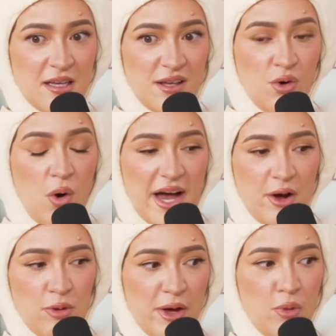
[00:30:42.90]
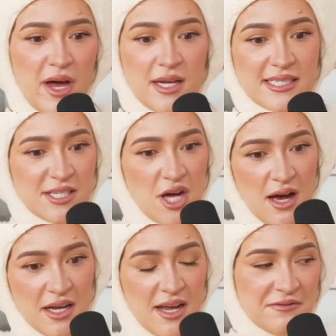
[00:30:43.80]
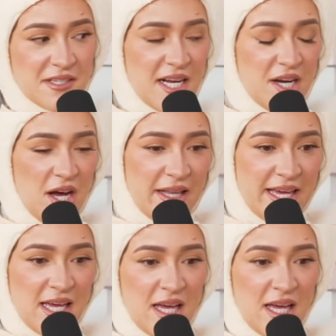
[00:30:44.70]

quiet or I'm like, oh my God, did I talk enough? Did I not like,